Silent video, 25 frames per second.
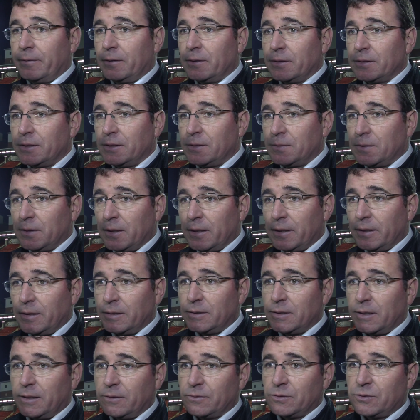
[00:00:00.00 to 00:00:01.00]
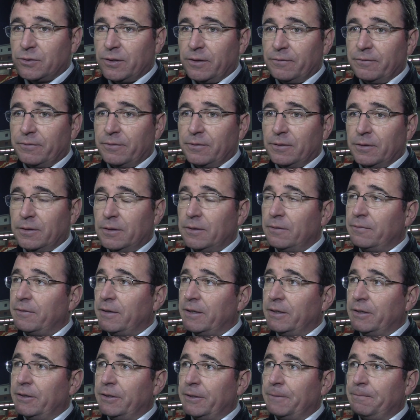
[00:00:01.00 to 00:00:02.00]
because he's outstrengthed the
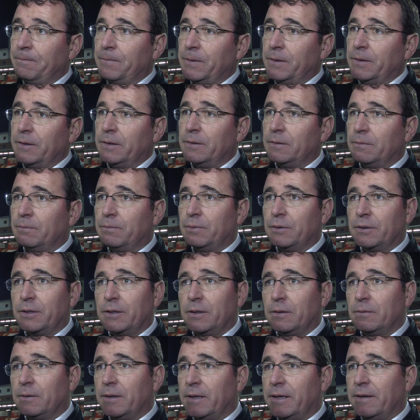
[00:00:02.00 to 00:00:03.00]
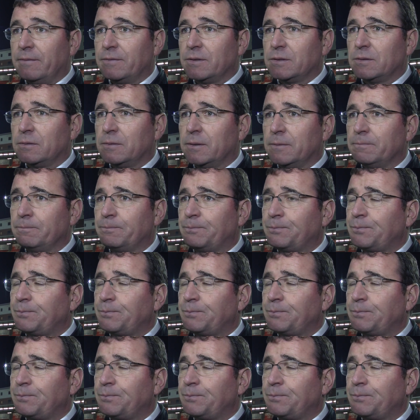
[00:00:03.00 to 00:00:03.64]
defender and put it away ever so well.